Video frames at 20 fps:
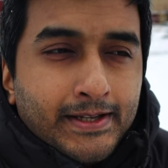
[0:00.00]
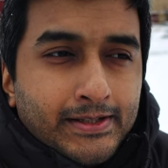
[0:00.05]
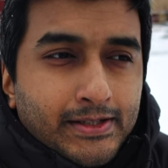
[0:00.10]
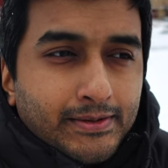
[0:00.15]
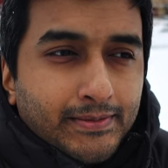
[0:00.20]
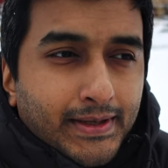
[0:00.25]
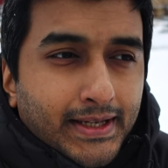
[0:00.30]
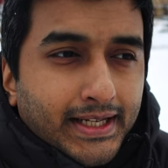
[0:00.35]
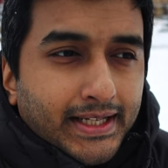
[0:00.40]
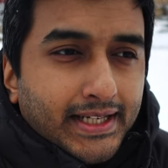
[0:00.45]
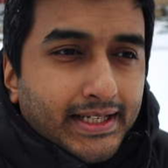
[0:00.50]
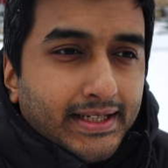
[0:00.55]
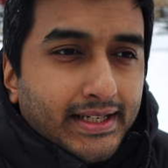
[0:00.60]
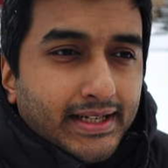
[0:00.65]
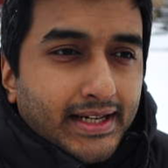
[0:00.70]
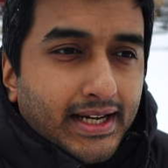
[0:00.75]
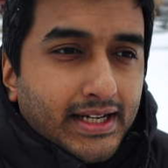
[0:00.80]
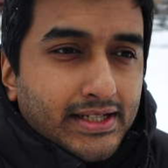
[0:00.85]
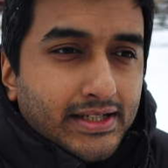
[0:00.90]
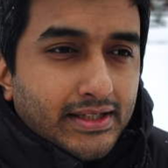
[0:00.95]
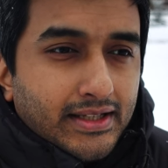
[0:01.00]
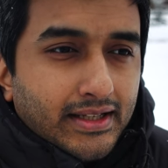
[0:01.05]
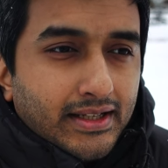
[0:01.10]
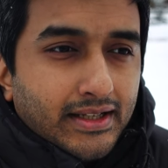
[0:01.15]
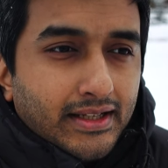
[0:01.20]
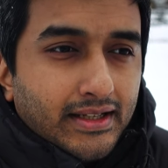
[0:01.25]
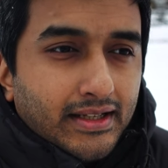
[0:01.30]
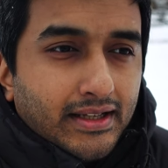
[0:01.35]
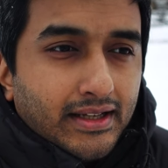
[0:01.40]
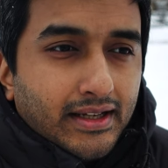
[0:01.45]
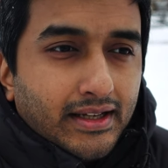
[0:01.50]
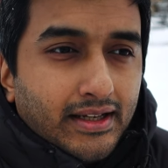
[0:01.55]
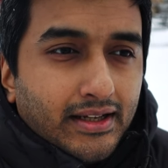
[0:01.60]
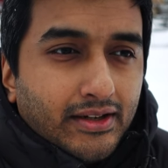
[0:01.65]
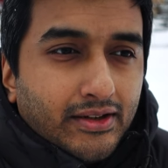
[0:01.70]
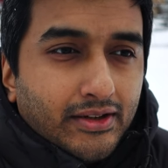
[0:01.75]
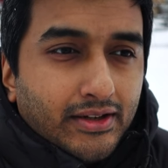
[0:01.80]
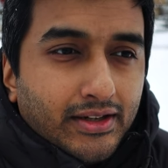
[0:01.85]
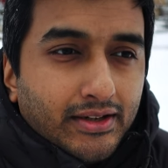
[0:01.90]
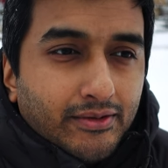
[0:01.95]
So being an international
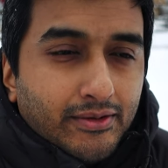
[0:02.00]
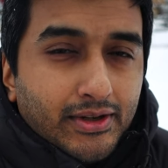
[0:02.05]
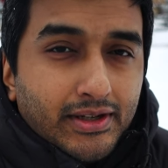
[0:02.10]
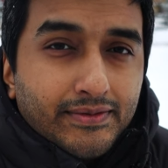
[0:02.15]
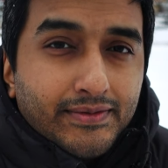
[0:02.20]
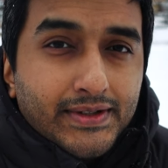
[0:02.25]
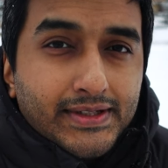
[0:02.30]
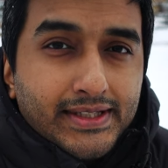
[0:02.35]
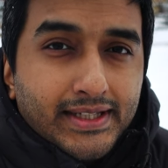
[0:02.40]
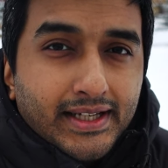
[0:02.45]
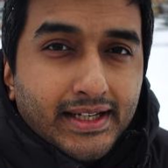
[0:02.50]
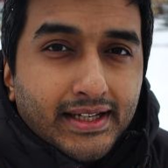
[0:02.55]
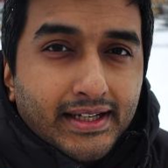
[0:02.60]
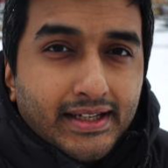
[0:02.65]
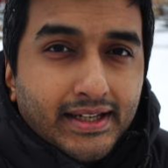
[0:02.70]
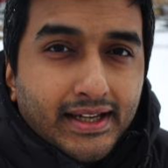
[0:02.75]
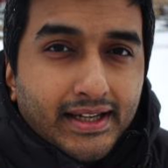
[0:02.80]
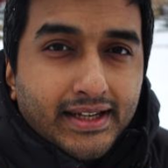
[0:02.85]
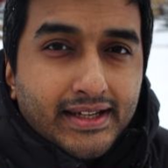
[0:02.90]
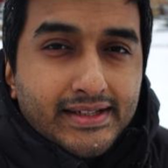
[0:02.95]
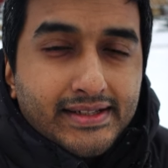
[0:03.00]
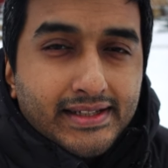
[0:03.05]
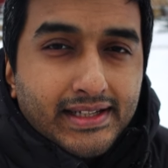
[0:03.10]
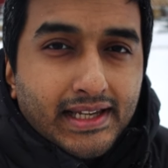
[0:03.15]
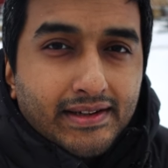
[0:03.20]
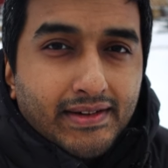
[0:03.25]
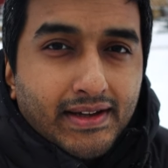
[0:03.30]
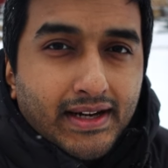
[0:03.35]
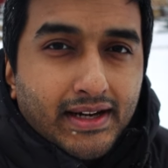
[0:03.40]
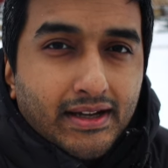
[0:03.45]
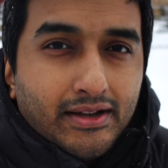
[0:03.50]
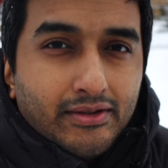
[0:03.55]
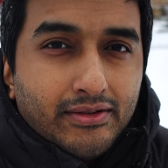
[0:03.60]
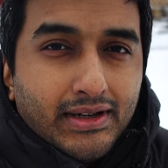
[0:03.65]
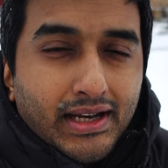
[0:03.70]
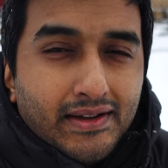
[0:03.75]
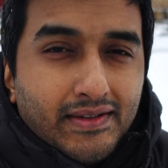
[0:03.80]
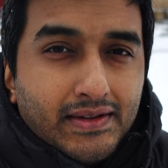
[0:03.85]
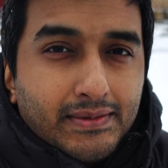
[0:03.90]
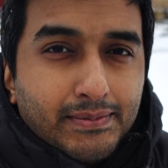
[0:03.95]
on a work visa, I can save
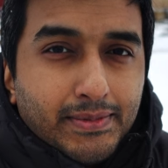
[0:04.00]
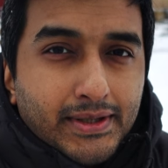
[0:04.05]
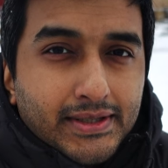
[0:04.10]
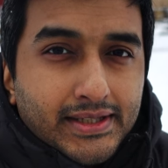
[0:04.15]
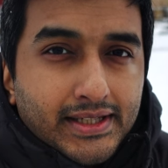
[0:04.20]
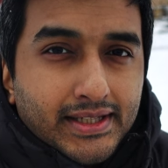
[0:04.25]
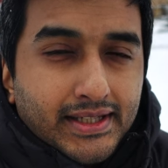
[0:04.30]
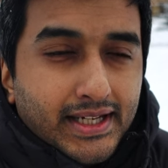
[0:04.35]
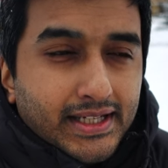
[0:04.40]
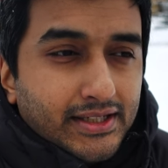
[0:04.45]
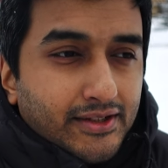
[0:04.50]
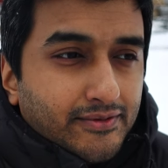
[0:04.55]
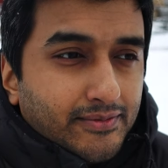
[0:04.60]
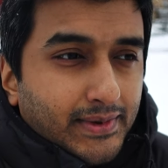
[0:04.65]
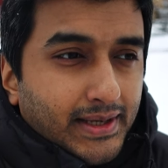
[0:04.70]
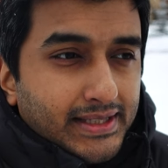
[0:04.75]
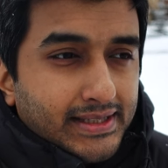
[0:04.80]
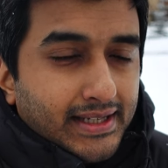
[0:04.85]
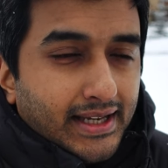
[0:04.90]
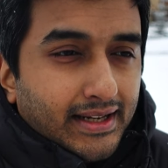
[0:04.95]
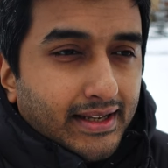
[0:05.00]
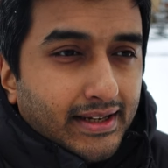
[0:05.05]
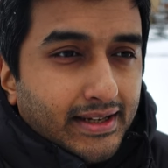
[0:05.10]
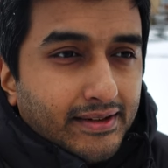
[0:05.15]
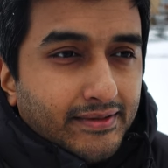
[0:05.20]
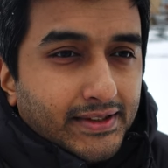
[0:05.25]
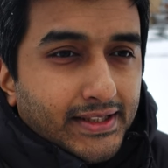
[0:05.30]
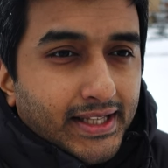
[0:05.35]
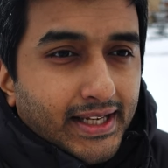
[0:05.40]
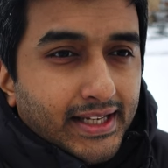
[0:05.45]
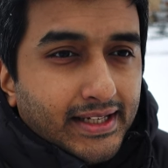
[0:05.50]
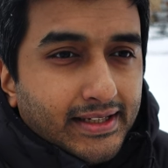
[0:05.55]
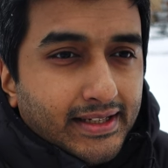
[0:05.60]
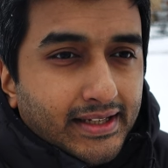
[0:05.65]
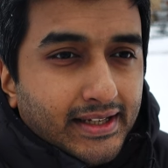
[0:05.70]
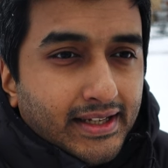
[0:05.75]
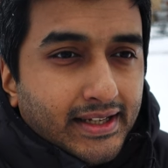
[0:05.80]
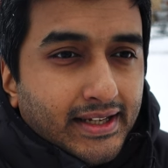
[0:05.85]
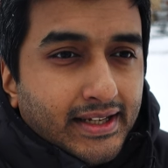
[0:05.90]
around 11% of my salary with that.